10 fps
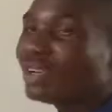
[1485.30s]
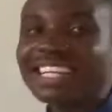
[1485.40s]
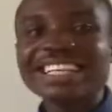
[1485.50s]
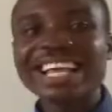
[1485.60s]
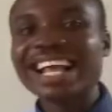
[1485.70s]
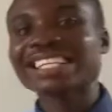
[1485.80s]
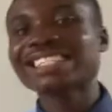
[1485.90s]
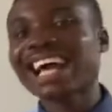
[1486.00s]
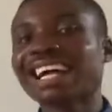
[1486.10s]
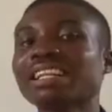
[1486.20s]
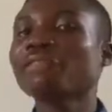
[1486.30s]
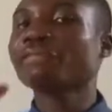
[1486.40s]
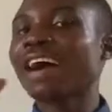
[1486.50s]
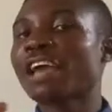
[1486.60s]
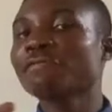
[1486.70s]
we need exactly
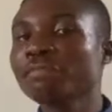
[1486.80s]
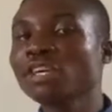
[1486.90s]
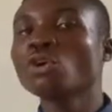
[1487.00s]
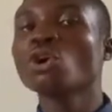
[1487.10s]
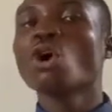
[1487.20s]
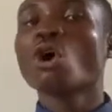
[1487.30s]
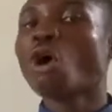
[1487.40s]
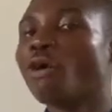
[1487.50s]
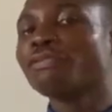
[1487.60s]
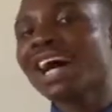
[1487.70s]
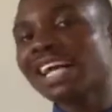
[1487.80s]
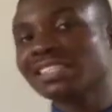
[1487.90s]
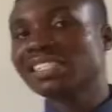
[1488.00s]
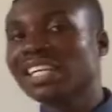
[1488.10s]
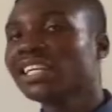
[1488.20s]
5 mole of
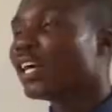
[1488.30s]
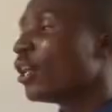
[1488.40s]
acid